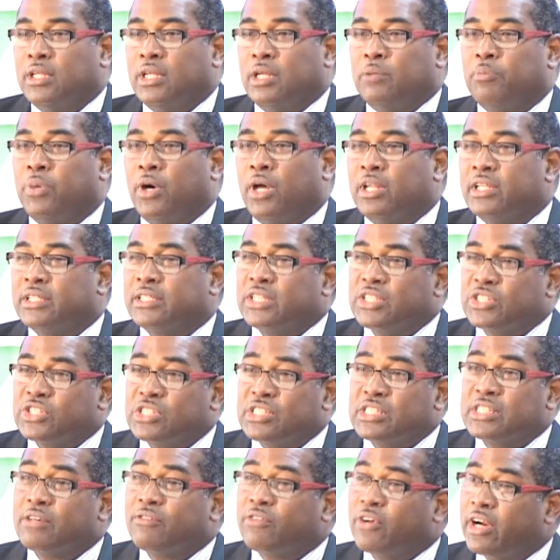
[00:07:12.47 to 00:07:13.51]
that
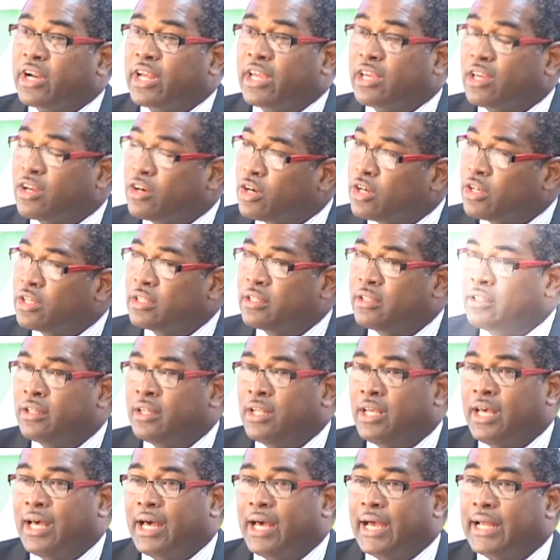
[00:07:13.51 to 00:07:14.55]
politicians are very
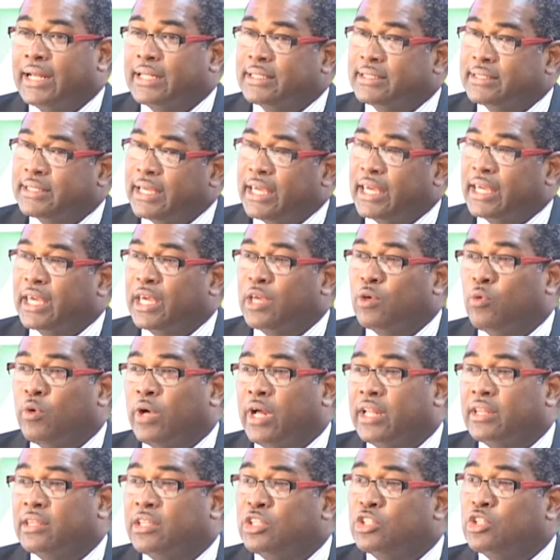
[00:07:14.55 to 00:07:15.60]
good at taking
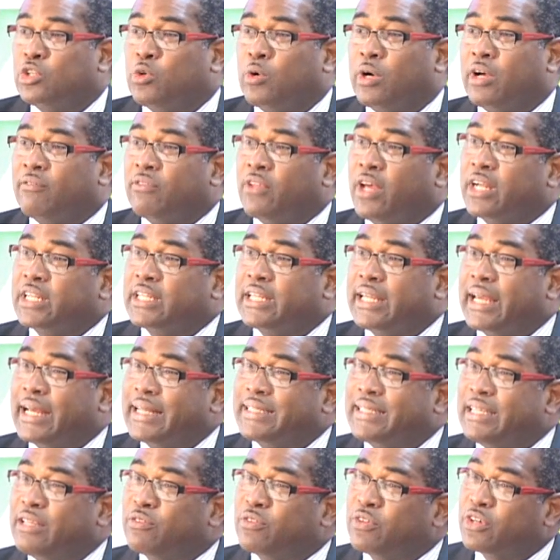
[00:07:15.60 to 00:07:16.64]
wealth that you have not
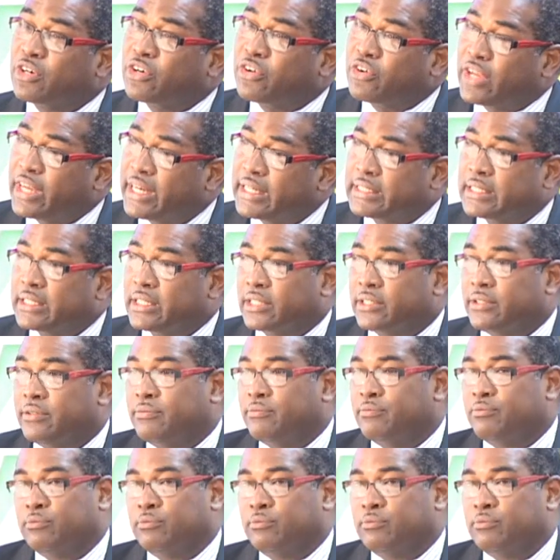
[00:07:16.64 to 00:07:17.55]
yet even created.